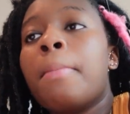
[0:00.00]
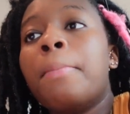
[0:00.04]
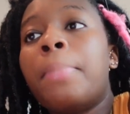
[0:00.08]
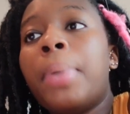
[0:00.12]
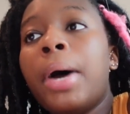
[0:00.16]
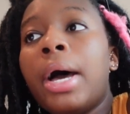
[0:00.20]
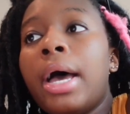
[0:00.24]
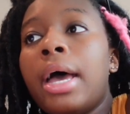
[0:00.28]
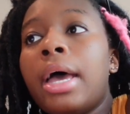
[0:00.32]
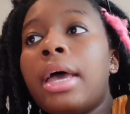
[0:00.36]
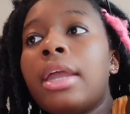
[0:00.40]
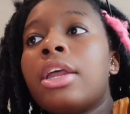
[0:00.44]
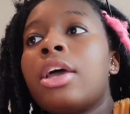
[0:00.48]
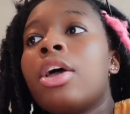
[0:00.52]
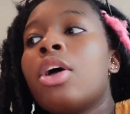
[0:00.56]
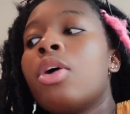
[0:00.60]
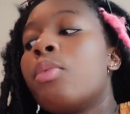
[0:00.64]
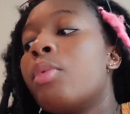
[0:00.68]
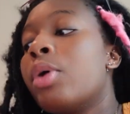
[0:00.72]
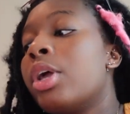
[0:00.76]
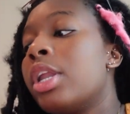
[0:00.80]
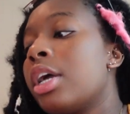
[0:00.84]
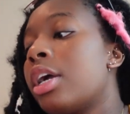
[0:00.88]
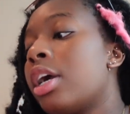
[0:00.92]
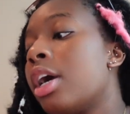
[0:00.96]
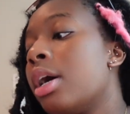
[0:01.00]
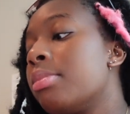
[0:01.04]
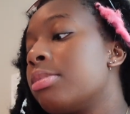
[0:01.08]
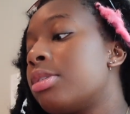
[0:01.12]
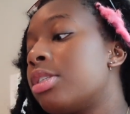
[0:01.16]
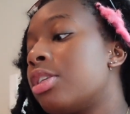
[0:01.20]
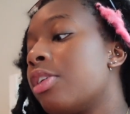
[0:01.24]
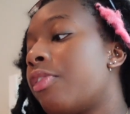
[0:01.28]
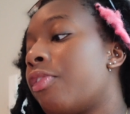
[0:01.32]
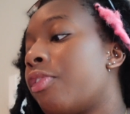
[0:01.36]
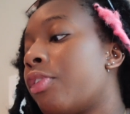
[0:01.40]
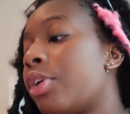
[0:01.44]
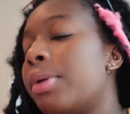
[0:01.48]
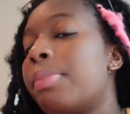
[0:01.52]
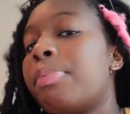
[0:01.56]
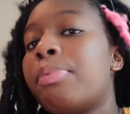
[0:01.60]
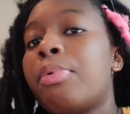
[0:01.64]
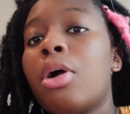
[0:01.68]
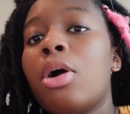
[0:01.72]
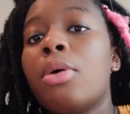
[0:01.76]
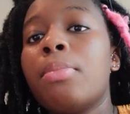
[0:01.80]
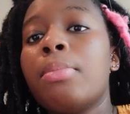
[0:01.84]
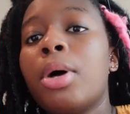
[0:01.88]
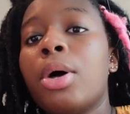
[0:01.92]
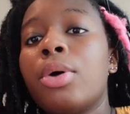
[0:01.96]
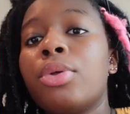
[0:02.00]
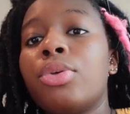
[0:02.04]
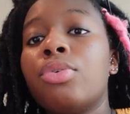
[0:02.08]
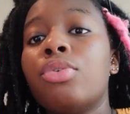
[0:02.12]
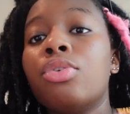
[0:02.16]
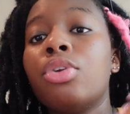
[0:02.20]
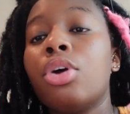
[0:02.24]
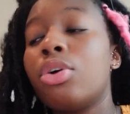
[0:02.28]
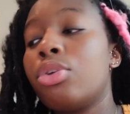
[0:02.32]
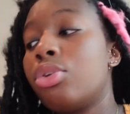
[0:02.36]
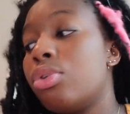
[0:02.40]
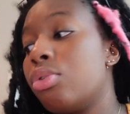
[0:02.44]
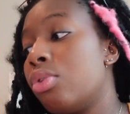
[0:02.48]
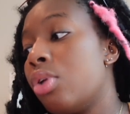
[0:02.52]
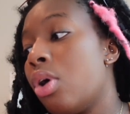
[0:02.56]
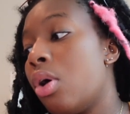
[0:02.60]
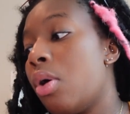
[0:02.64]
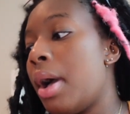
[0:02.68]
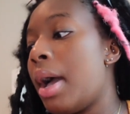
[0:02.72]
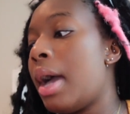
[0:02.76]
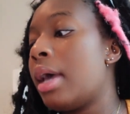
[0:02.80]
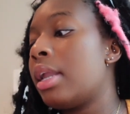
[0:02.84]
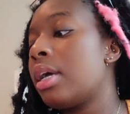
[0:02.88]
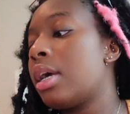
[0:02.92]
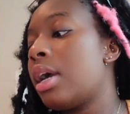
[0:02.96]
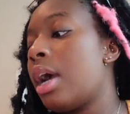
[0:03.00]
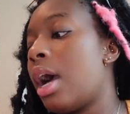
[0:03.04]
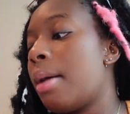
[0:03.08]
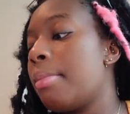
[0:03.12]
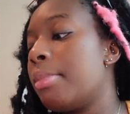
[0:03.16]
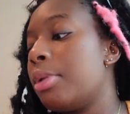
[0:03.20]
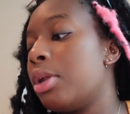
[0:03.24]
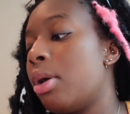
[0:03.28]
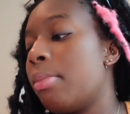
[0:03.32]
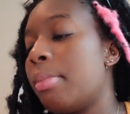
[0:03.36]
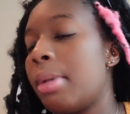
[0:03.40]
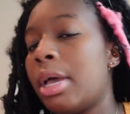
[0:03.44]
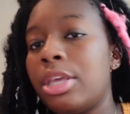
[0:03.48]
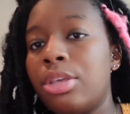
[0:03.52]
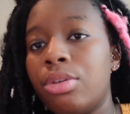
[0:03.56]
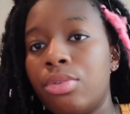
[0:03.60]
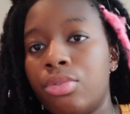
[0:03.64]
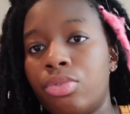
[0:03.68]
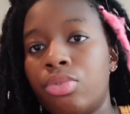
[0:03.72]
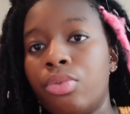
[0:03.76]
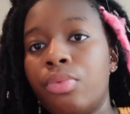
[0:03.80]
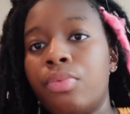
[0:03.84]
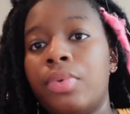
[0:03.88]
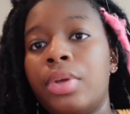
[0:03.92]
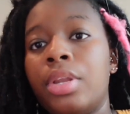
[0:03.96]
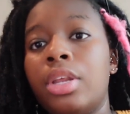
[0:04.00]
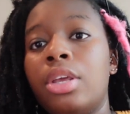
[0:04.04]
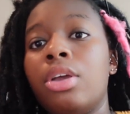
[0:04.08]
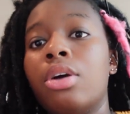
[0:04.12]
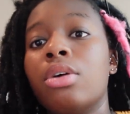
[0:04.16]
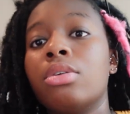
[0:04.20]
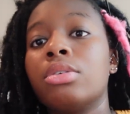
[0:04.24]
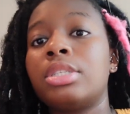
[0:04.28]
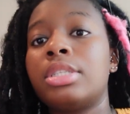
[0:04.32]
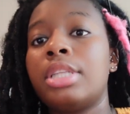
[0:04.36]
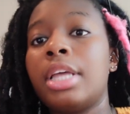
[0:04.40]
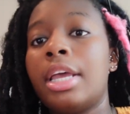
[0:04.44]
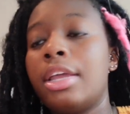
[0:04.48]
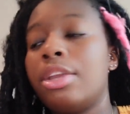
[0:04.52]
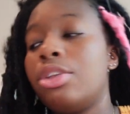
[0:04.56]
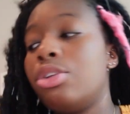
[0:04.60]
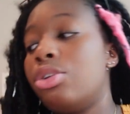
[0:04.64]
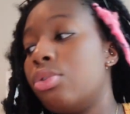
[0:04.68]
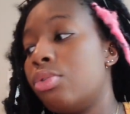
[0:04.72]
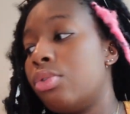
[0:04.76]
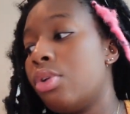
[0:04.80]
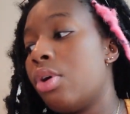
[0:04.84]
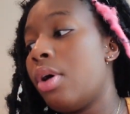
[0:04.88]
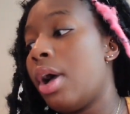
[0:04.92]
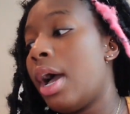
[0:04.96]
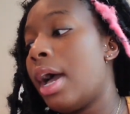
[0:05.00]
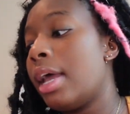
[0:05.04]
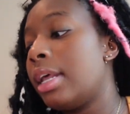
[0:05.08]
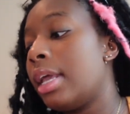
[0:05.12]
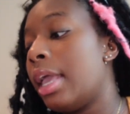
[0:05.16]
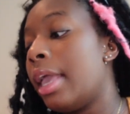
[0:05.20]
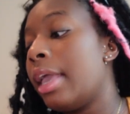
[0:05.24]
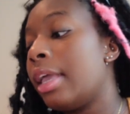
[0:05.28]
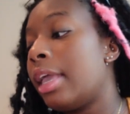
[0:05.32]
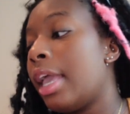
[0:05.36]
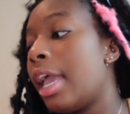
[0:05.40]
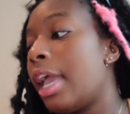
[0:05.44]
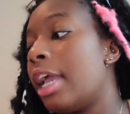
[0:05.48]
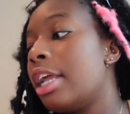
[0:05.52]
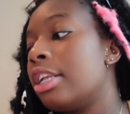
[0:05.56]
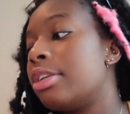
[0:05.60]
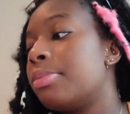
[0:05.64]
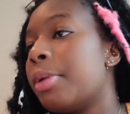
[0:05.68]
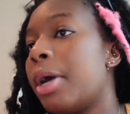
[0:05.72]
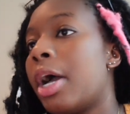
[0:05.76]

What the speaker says: But when it comes to free promo, you know how to comment on my YouTube videos, then you know how to engage.